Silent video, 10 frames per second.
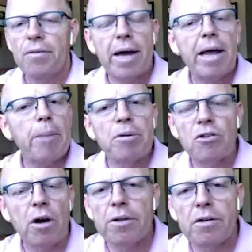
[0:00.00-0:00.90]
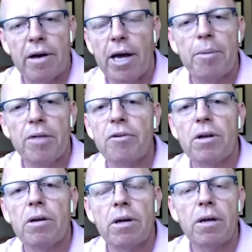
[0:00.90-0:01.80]
That happens all the time
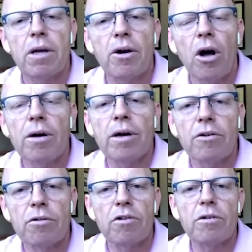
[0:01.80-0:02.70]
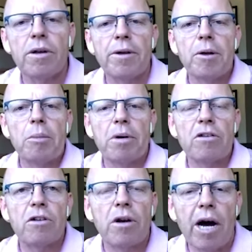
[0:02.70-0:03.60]
in all countries, but
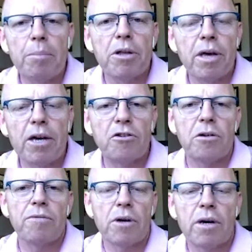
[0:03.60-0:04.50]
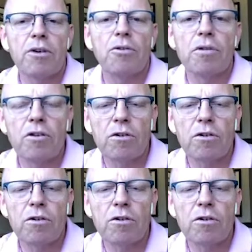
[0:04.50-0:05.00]
it's an obligation of the country.